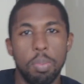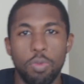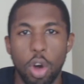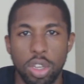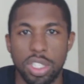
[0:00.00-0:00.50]

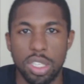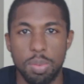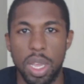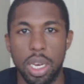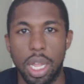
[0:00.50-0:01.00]
focus has
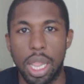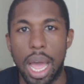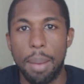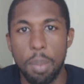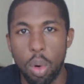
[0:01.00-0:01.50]
been a
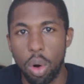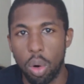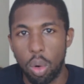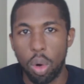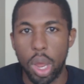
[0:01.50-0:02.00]
lot more
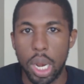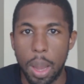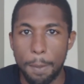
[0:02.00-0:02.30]
on